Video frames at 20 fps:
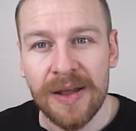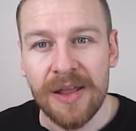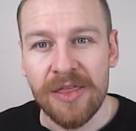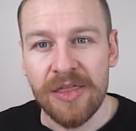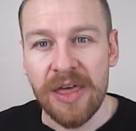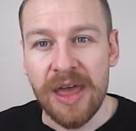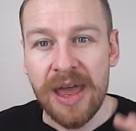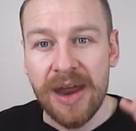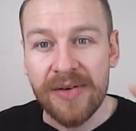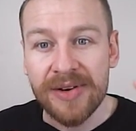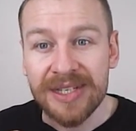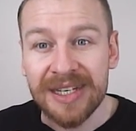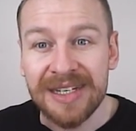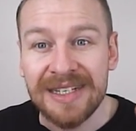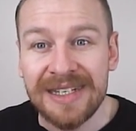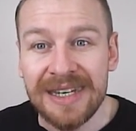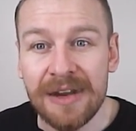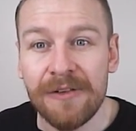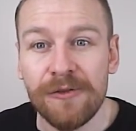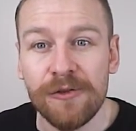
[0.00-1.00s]
There is a
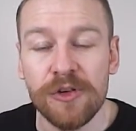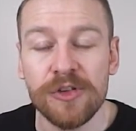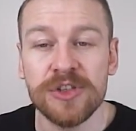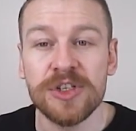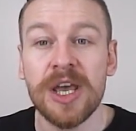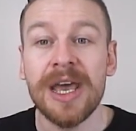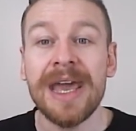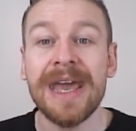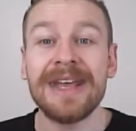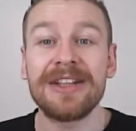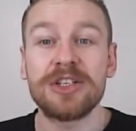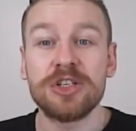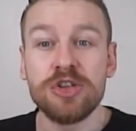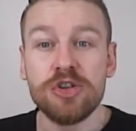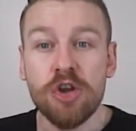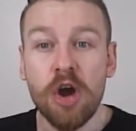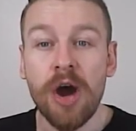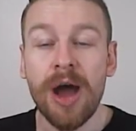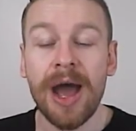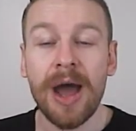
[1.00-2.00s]
difference. It's
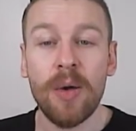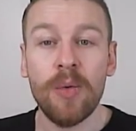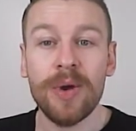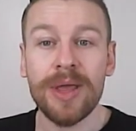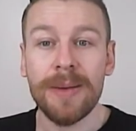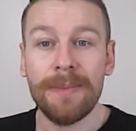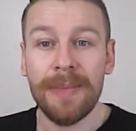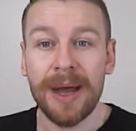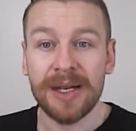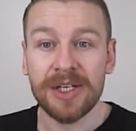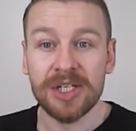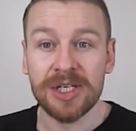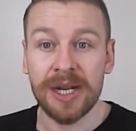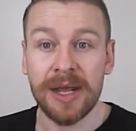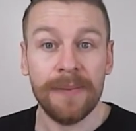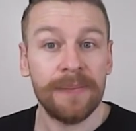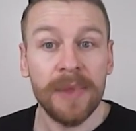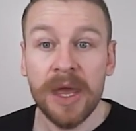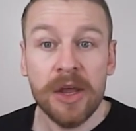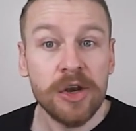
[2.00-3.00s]
not how we imagine
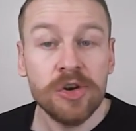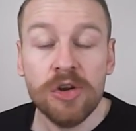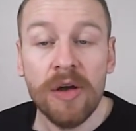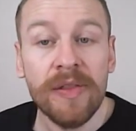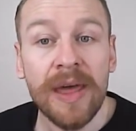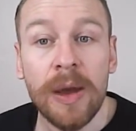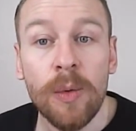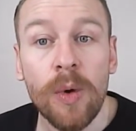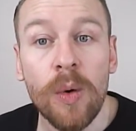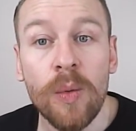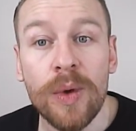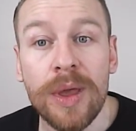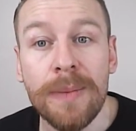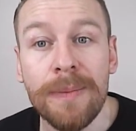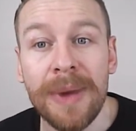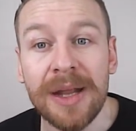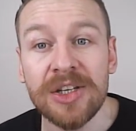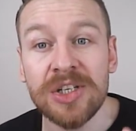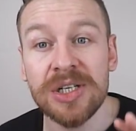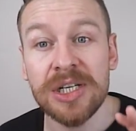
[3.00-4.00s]
it. Not that what we
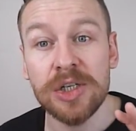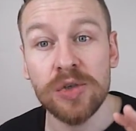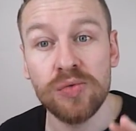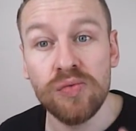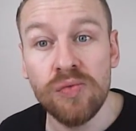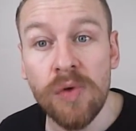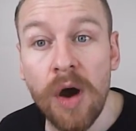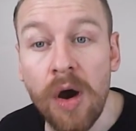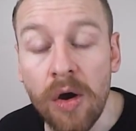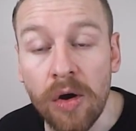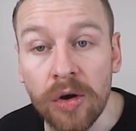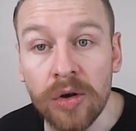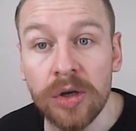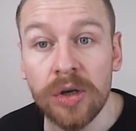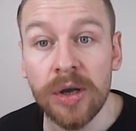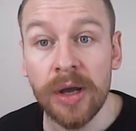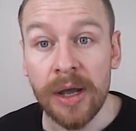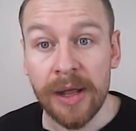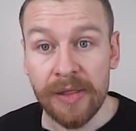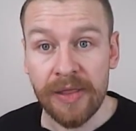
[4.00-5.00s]
imagine is
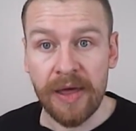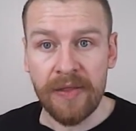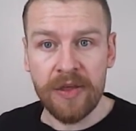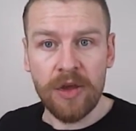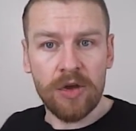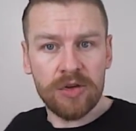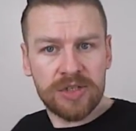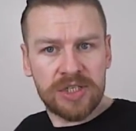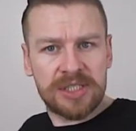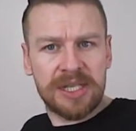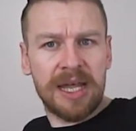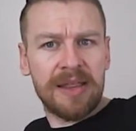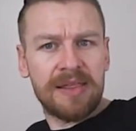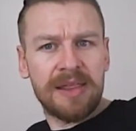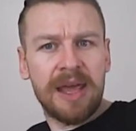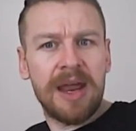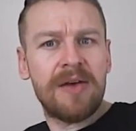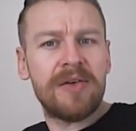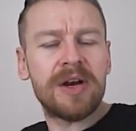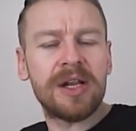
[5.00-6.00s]
wrong, that they all stand
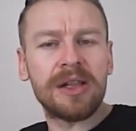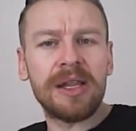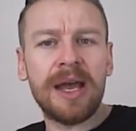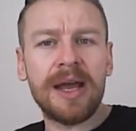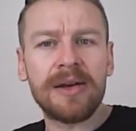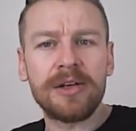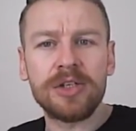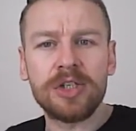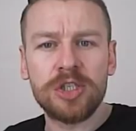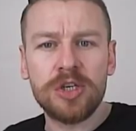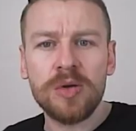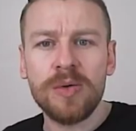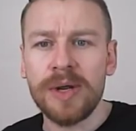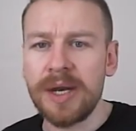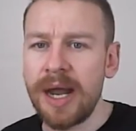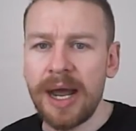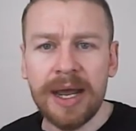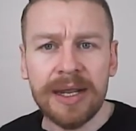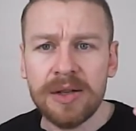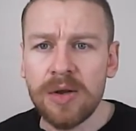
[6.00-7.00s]
there in a line and shooting.
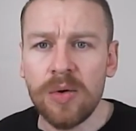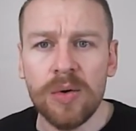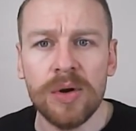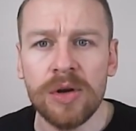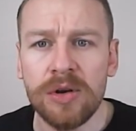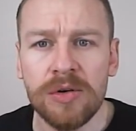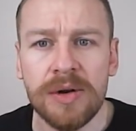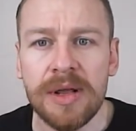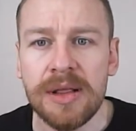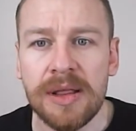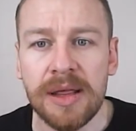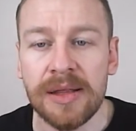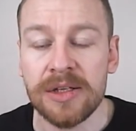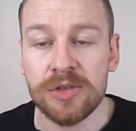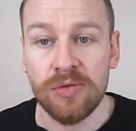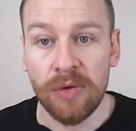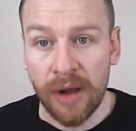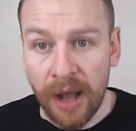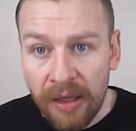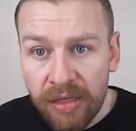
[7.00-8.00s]
I don't agree that
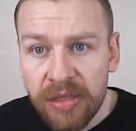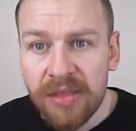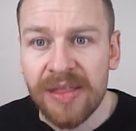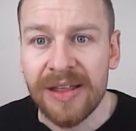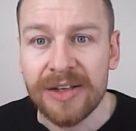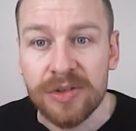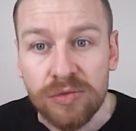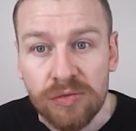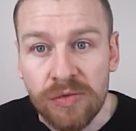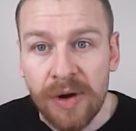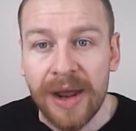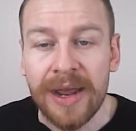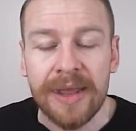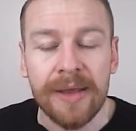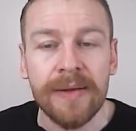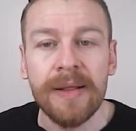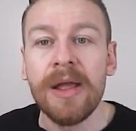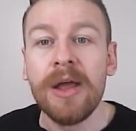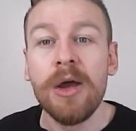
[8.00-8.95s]
that's wrong. I think that's right.